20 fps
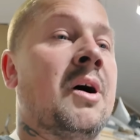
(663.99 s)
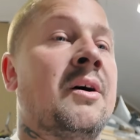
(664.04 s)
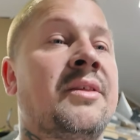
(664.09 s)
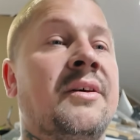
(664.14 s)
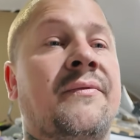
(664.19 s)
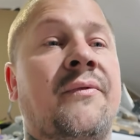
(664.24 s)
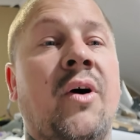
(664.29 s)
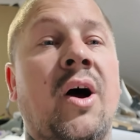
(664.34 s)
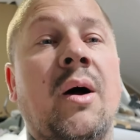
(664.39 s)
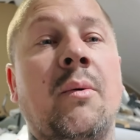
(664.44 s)

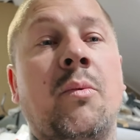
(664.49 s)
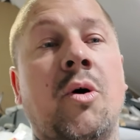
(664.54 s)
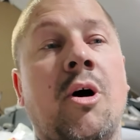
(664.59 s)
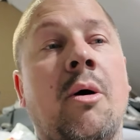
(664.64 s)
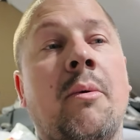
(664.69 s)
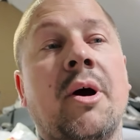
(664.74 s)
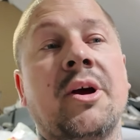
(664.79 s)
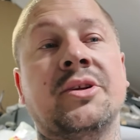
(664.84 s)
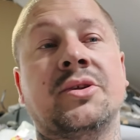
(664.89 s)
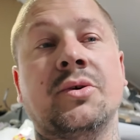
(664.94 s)
The firewall
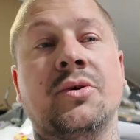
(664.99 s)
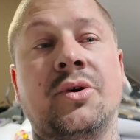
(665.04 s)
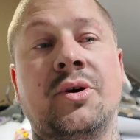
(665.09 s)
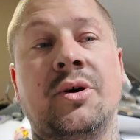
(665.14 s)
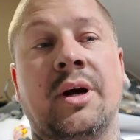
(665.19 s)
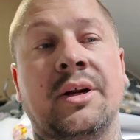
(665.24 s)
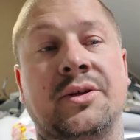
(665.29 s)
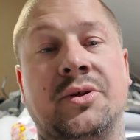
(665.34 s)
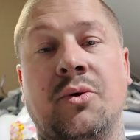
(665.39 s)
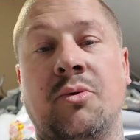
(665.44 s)
I won't
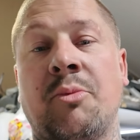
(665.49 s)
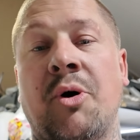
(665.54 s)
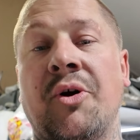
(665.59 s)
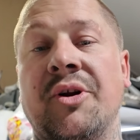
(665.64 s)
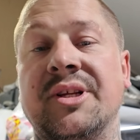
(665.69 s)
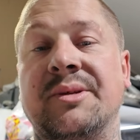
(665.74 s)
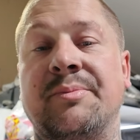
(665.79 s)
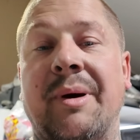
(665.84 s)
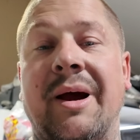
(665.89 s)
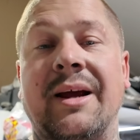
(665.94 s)
do until
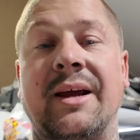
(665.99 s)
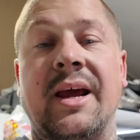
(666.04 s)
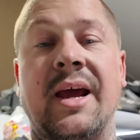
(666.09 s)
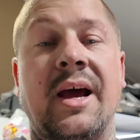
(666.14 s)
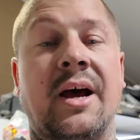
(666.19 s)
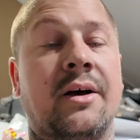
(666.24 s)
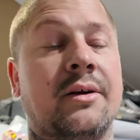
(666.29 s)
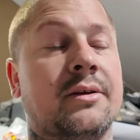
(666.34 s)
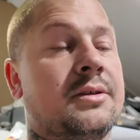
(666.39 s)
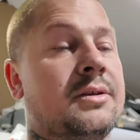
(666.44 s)
motor's back
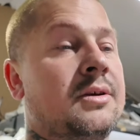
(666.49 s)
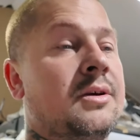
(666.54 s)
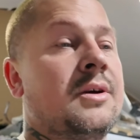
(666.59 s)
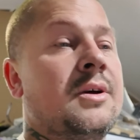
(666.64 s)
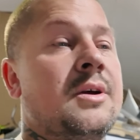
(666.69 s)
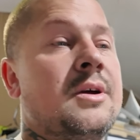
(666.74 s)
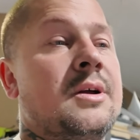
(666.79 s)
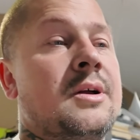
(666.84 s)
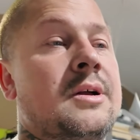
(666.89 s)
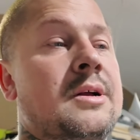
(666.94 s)
out.
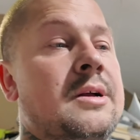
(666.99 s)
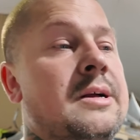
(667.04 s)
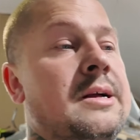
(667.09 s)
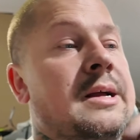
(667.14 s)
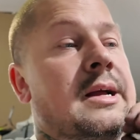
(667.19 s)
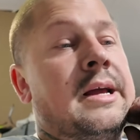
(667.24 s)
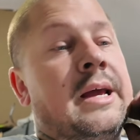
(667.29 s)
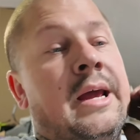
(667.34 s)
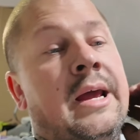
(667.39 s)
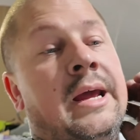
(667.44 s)

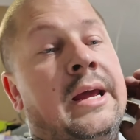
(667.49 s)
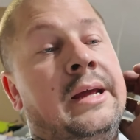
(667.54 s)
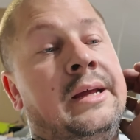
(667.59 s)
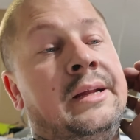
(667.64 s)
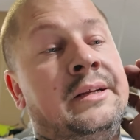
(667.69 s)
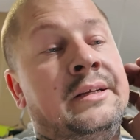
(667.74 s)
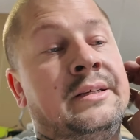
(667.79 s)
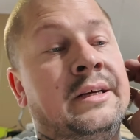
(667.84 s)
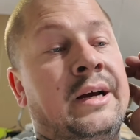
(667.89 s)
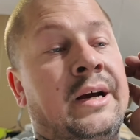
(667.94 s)

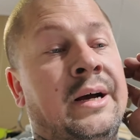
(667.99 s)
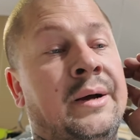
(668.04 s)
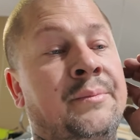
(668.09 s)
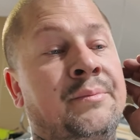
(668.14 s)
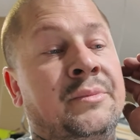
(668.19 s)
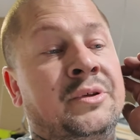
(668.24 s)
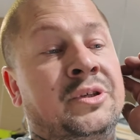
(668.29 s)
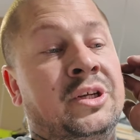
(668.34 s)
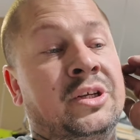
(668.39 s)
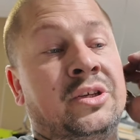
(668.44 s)
And
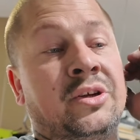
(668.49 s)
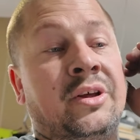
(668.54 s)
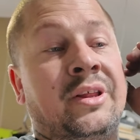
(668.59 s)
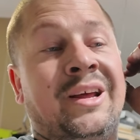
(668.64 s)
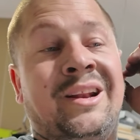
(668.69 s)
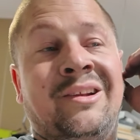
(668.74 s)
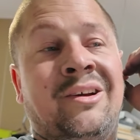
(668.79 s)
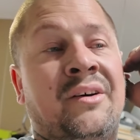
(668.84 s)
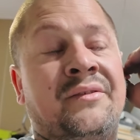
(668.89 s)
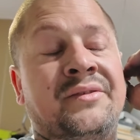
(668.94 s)
just so
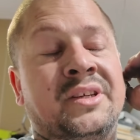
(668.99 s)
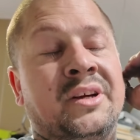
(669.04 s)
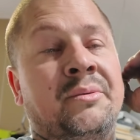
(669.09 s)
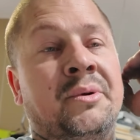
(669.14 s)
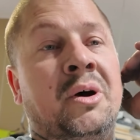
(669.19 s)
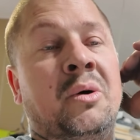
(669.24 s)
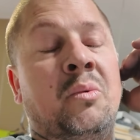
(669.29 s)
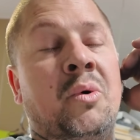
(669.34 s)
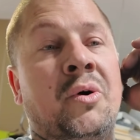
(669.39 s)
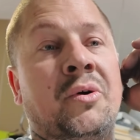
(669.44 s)
then obviously I'm
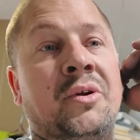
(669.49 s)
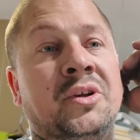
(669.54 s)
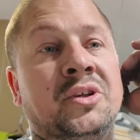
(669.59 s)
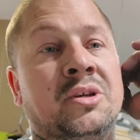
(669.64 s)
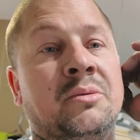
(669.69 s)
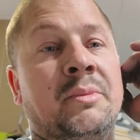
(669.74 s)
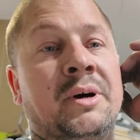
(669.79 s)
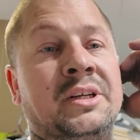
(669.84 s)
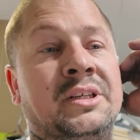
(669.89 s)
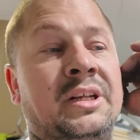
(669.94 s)
not welding
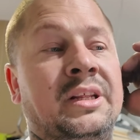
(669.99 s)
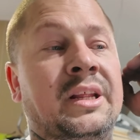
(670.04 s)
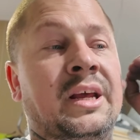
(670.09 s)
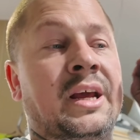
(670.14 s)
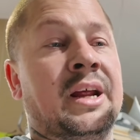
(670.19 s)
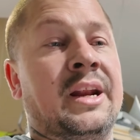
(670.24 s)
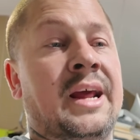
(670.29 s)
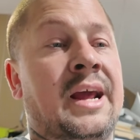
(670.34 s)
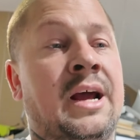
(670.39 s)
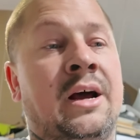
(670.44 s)
too much in
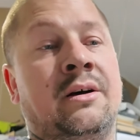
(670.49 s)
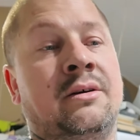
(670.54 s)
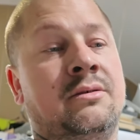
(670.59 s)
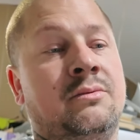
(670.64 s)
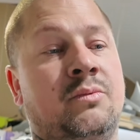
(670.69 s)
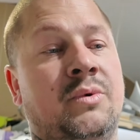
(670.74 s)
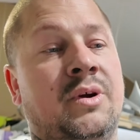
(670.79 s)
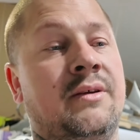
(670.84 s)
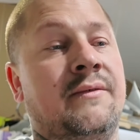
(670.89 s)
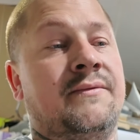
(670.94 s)
there now
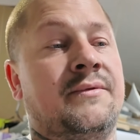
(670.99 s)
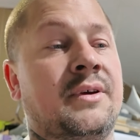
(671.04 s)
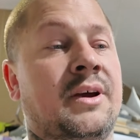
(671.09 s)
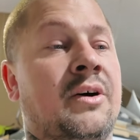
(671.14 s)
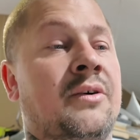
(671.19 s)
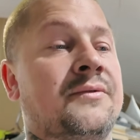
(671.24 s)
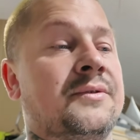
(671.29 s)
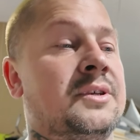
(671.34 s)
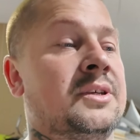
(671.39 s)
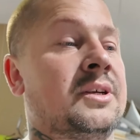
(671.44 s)
with
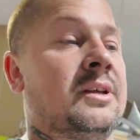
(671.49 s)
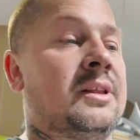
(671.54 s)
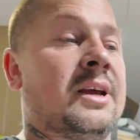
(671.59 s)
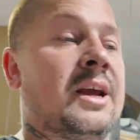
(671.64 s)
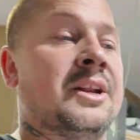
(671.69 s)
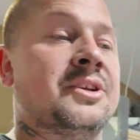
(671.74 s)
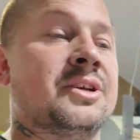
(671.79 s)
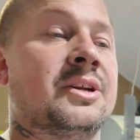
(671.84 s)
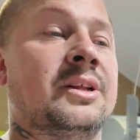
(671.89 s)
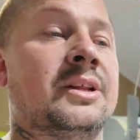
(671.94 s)
obviously the
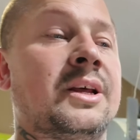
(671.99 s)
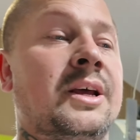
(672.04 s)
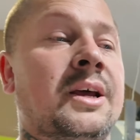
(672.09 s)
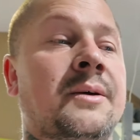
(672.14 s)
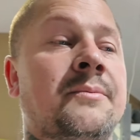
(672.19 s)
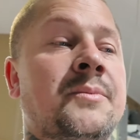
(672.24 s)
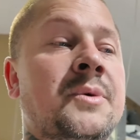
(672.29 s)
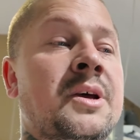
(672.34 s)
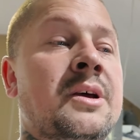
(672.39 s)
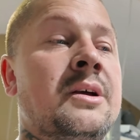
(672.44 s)
engine in
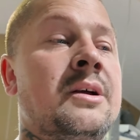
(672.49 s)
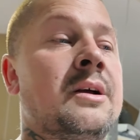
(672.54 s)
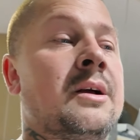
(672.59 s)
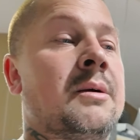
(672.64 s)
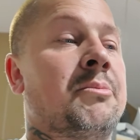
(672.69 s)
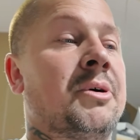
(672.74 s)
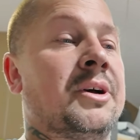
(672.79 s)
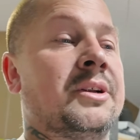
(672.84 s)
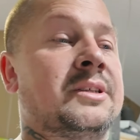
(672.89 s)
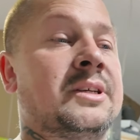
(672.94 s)
there.
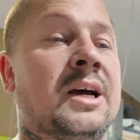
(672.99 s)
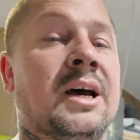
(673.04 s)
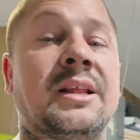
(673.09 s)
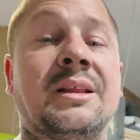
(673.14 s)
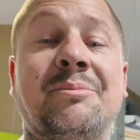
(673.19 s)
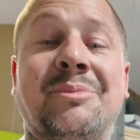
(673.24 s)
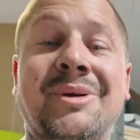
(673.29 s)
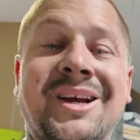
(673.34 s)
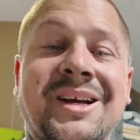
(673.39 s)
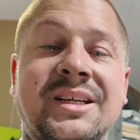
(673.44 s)
But
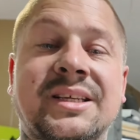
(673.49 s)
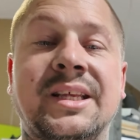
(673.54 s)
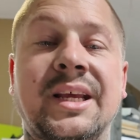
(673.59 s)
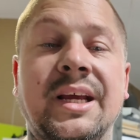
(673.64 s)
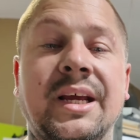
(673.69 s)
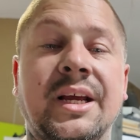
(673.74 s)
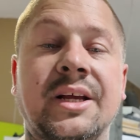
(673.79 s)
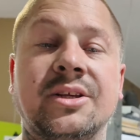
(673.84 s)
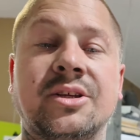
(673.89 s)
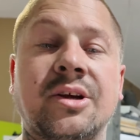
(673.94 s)
the biggest
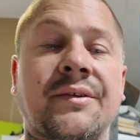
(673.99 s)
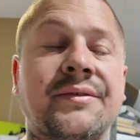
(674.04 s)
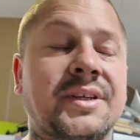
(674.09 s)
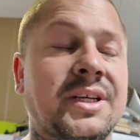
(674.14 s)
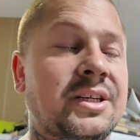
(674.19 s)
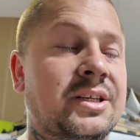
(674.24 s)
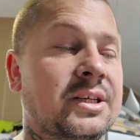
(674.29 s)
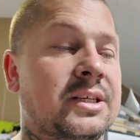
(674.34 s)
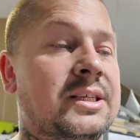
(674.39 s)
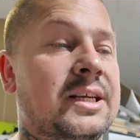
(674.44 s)
thing is
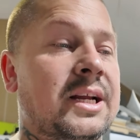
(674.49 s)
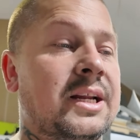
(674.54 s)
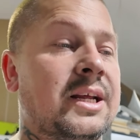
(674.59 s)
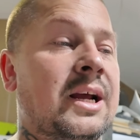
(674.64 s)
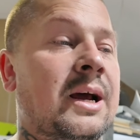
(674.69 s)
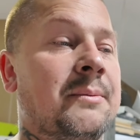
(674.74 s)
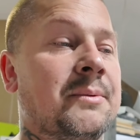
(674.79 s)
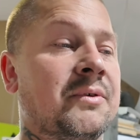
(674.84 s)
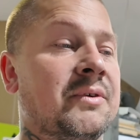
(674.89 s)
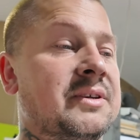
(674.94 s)
obviously just
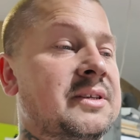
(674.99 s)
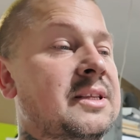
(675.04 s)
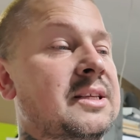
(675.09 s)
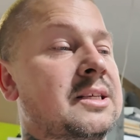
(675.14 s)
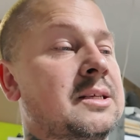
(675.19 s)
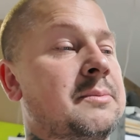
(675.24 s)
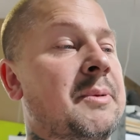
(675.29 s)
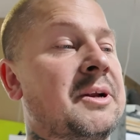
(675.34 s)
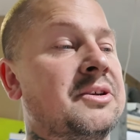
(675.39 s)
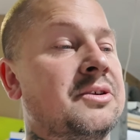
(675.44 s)
setting up the rest of the
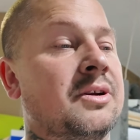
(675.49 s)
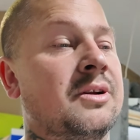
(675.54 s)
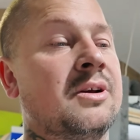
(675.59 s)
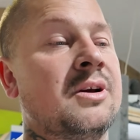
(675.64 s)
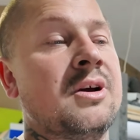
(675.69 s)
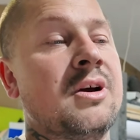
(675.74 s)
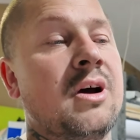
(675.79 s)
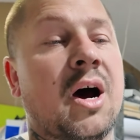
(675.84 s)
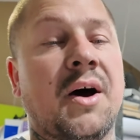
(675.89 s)
suspension.